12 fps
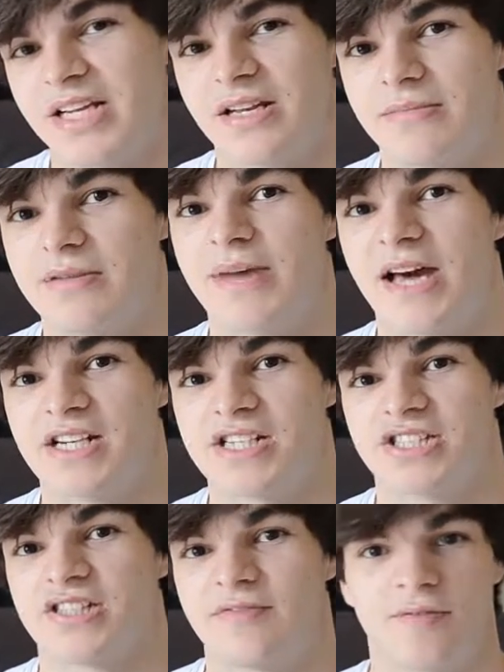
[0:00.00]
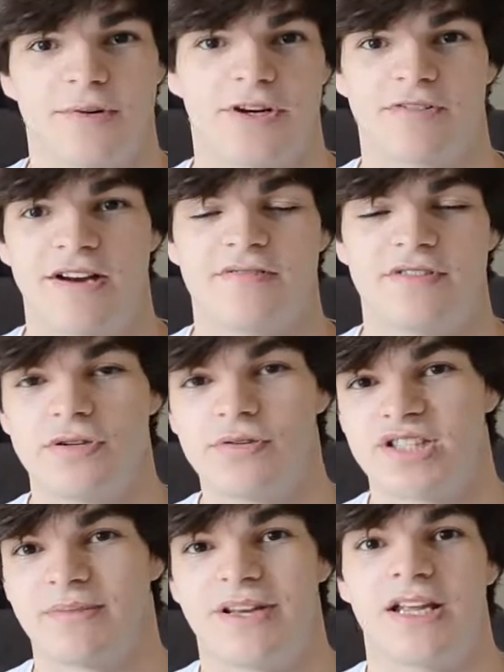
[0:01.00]
going to be banishing stuff from your grave to
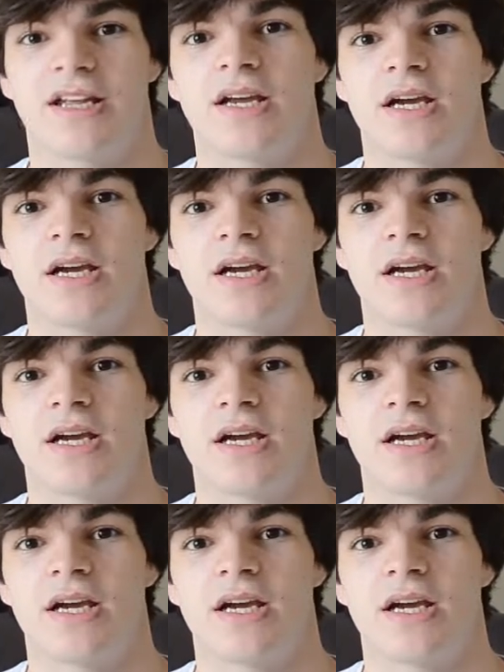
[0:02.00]
summon it.